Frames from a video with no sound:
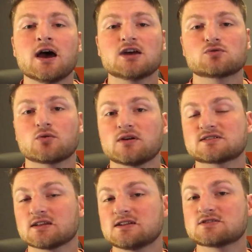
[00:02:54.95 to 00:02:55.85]
as we
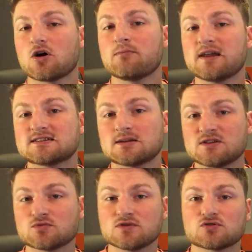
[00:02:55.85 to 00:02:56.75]
recently saw Ben
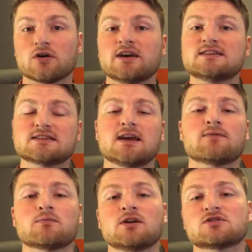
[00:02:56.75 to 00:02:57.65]
Simmons withdraw his name
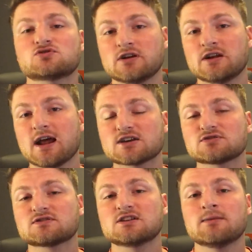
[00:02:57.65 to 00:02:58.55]
from the Australian
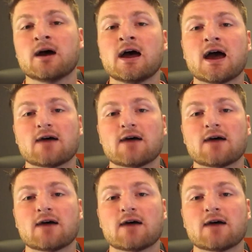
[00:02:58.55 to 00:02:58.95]
national team